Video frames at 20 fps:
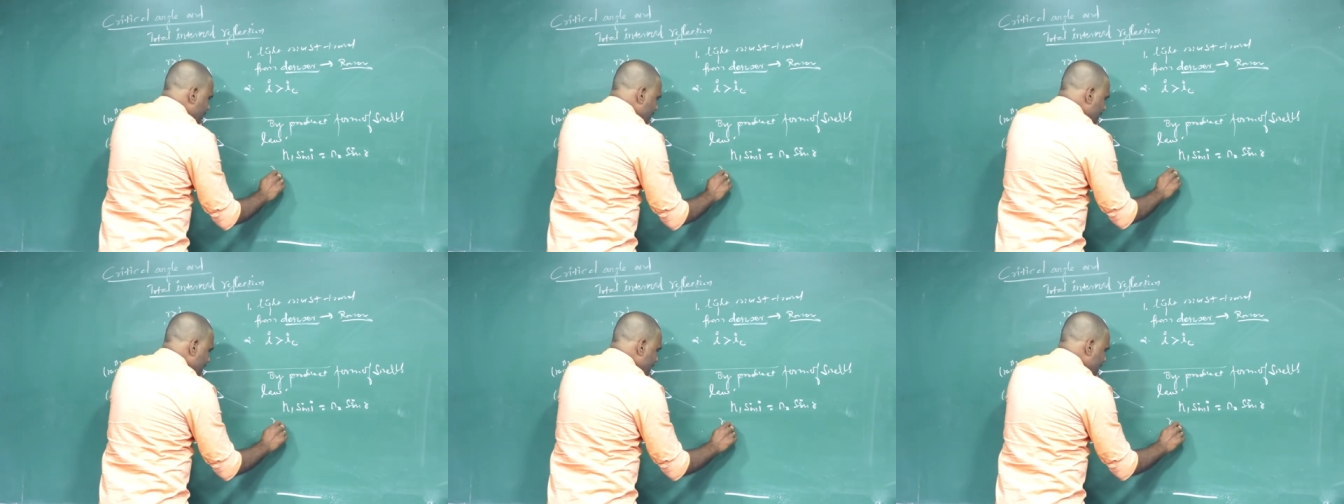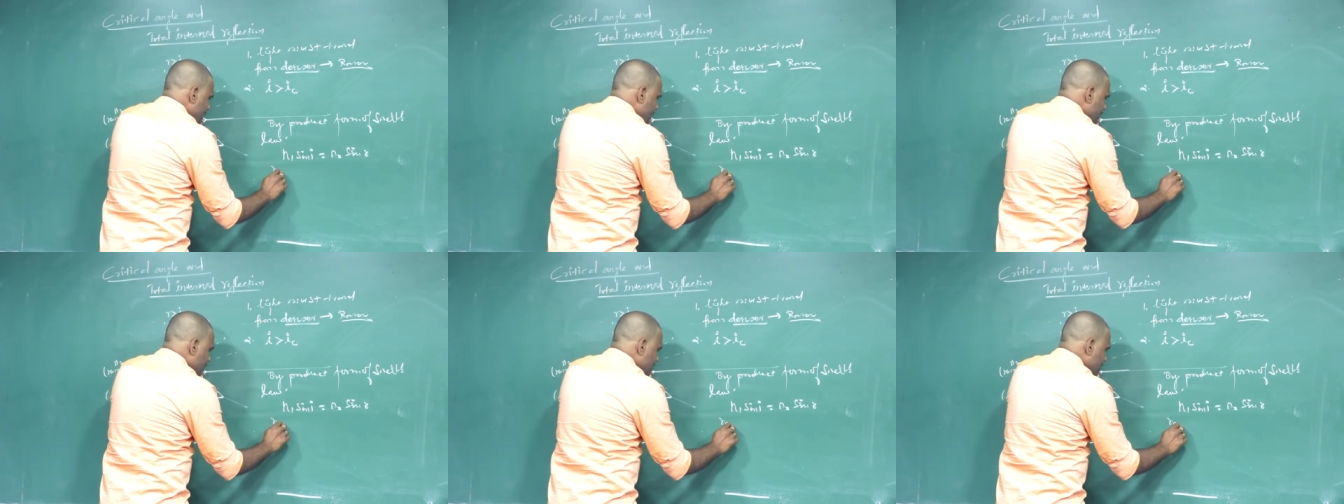
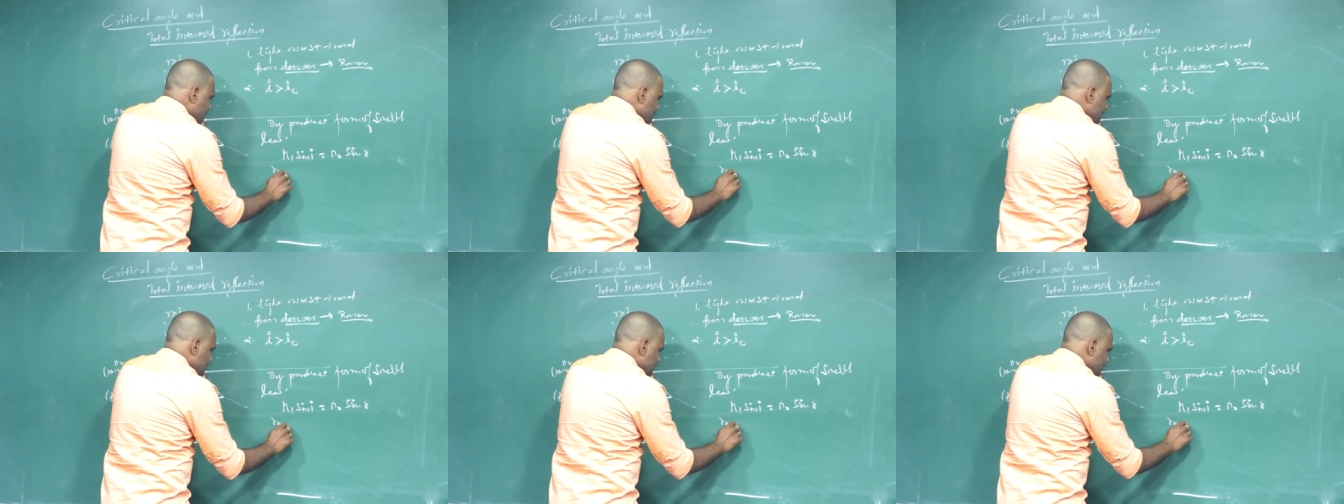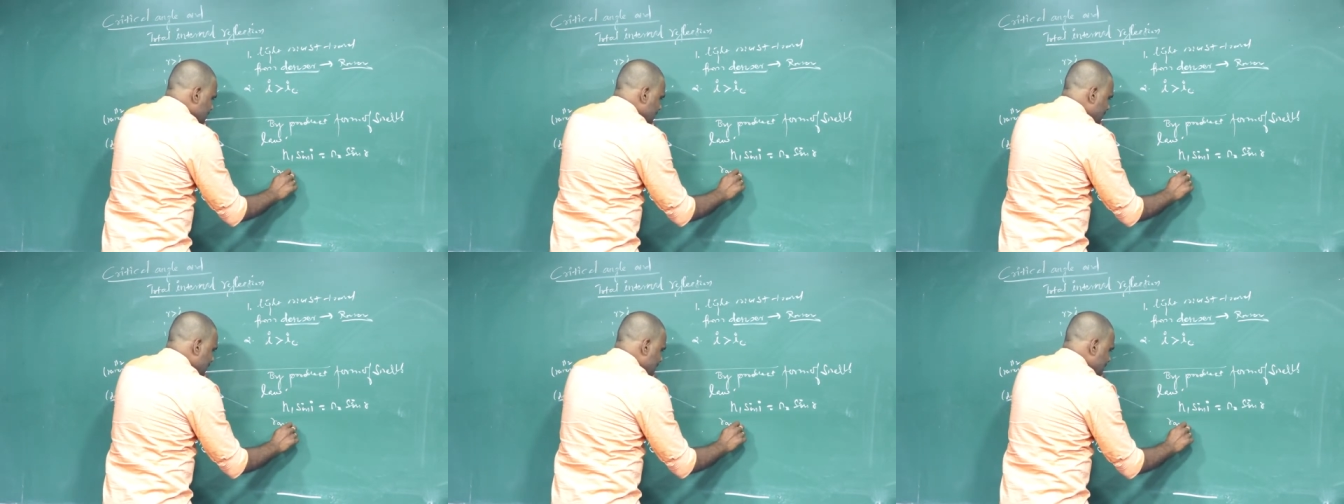medium is
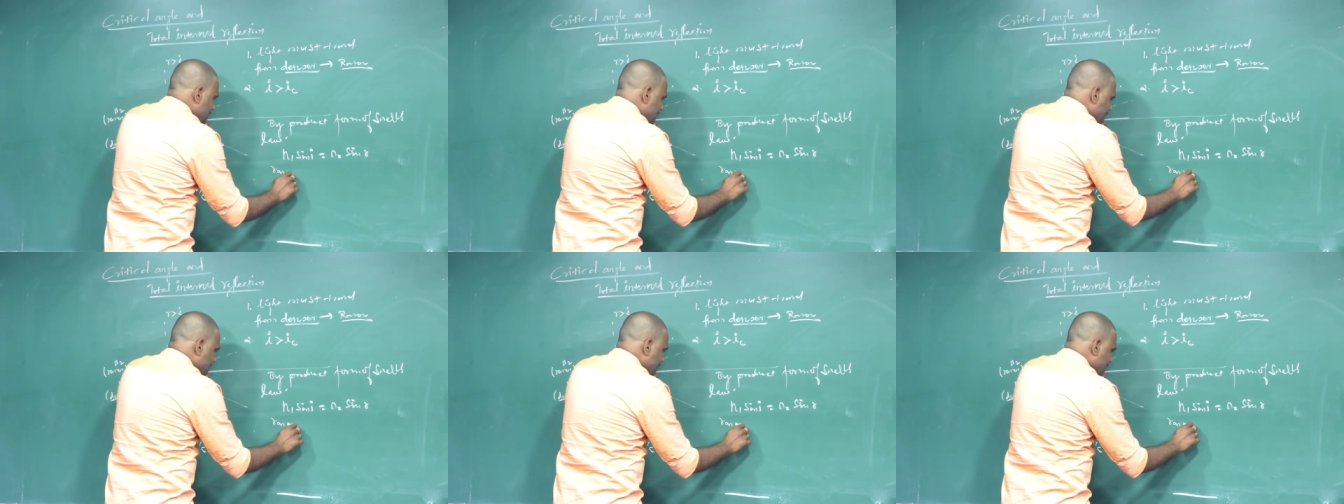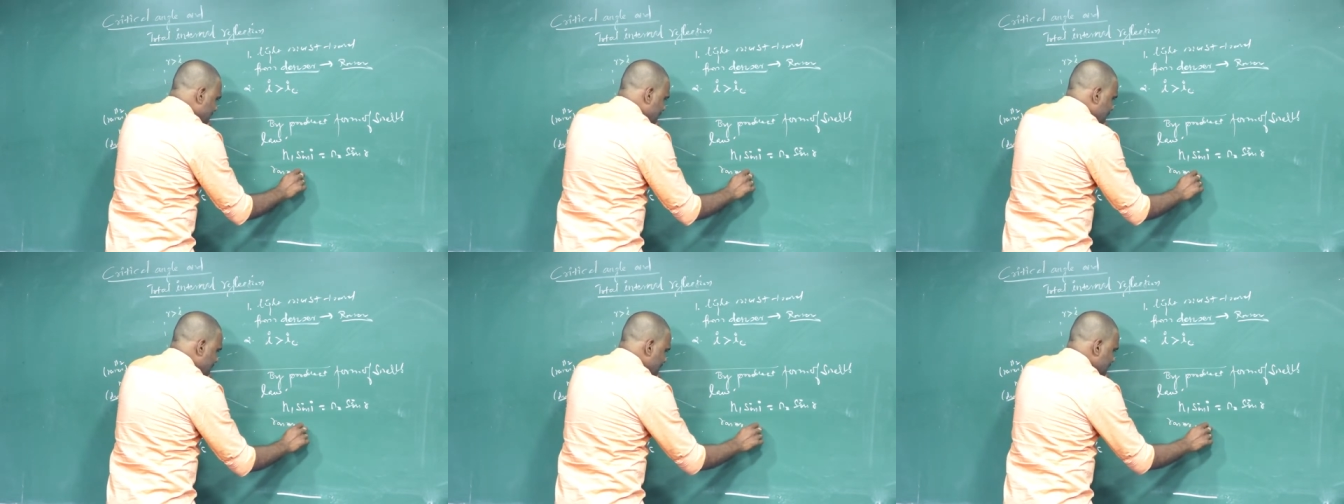
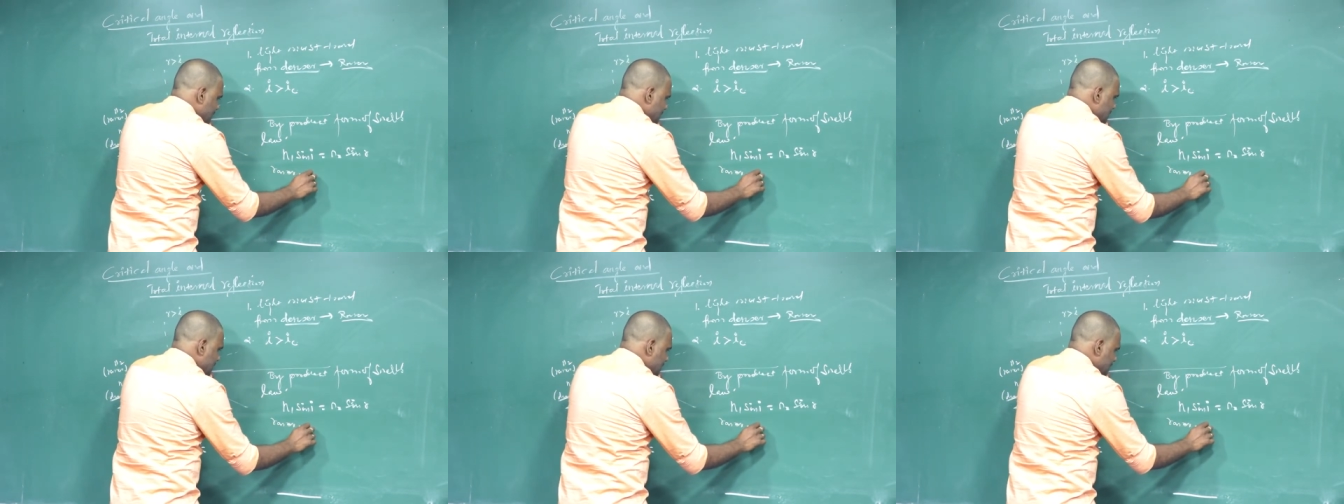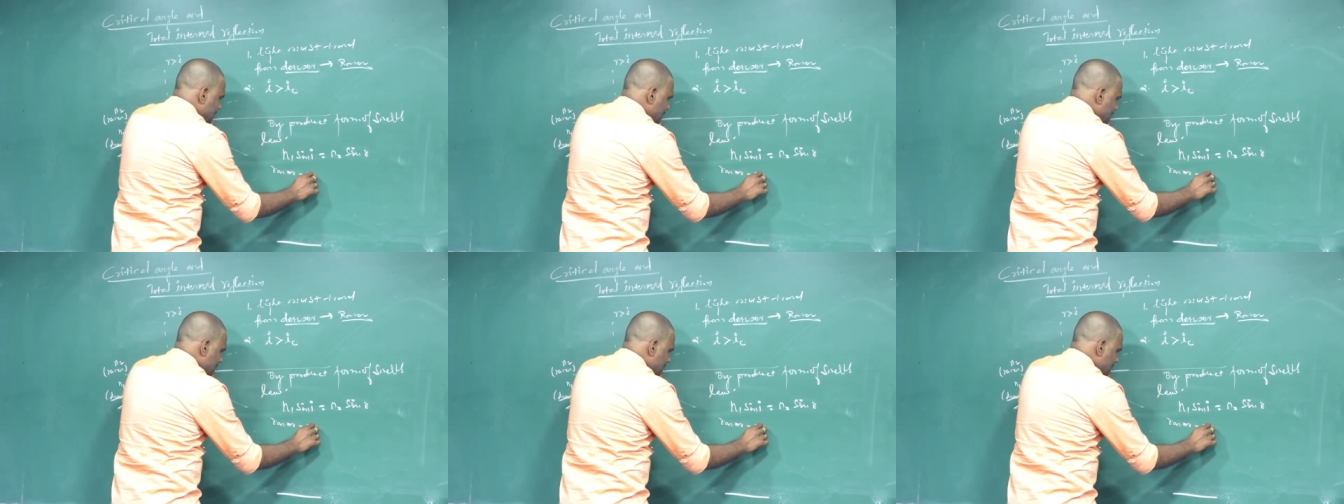taken as